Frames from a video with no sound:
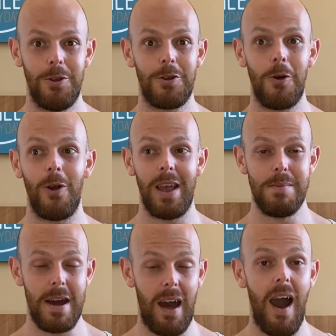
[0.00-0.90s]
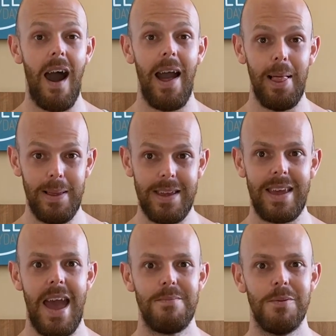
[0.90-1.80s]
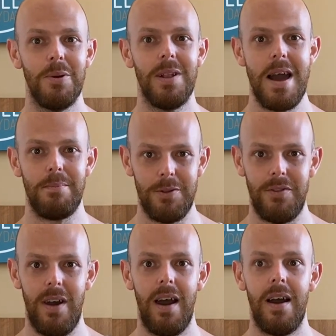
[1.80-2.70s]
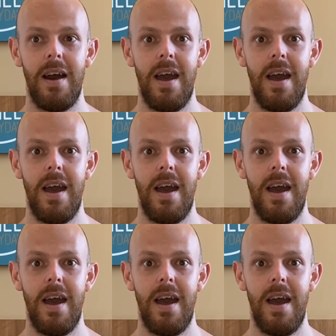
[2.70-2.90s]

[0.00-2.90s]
talking about a highly capable amplifier.